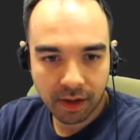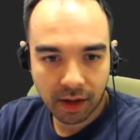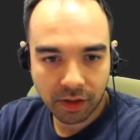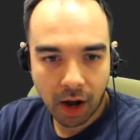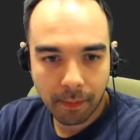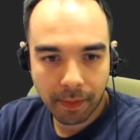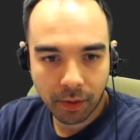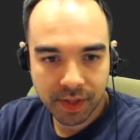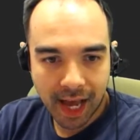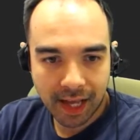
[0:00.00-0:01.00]
a topic
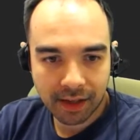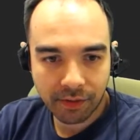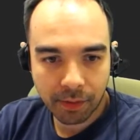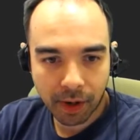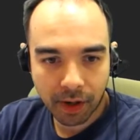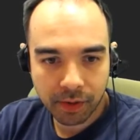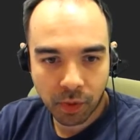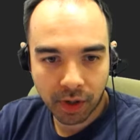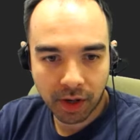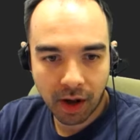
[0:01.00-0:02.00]
was added of the bug I was
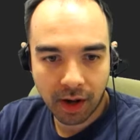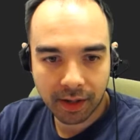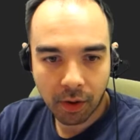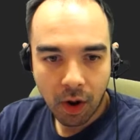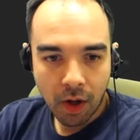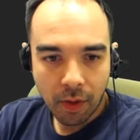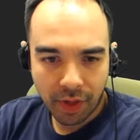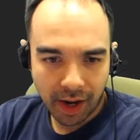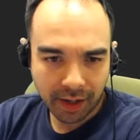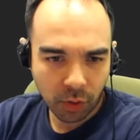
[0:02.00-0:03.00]
working on, and
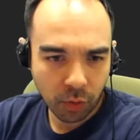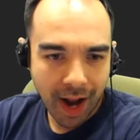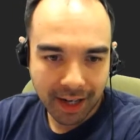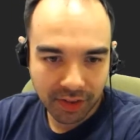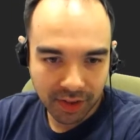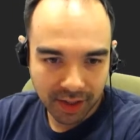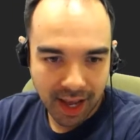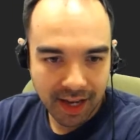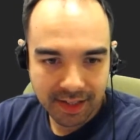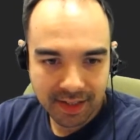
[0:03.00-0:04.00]
that I cracked the
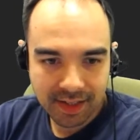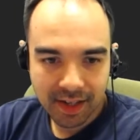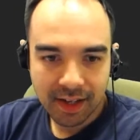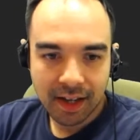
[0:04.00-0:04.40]
case.